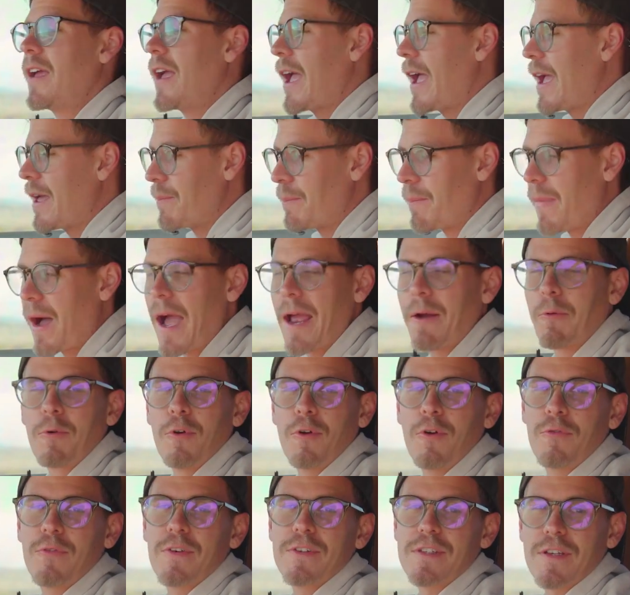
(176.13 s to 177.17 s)
and my
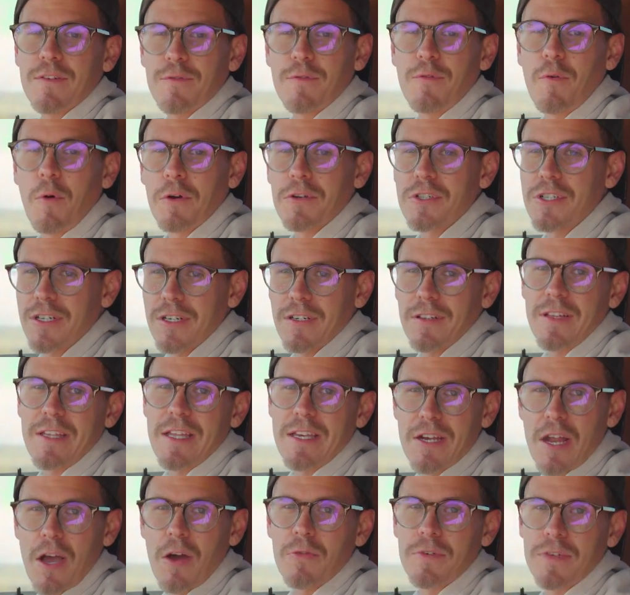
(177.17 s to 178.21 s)
roof is unfortunately
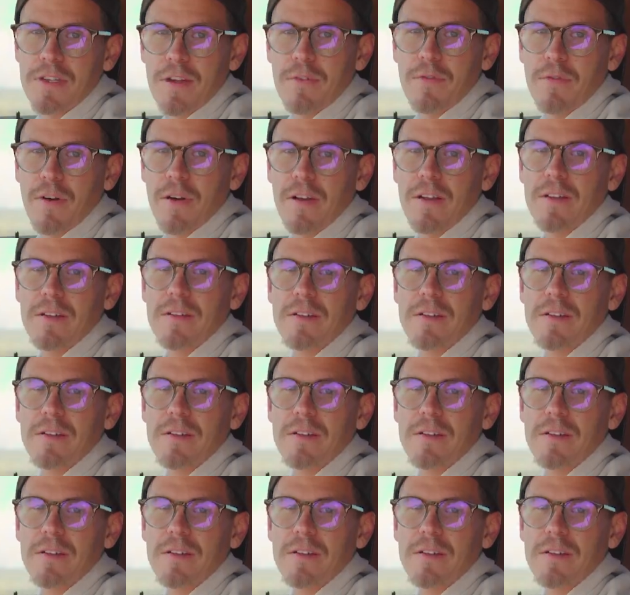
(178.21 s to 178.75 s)
no different.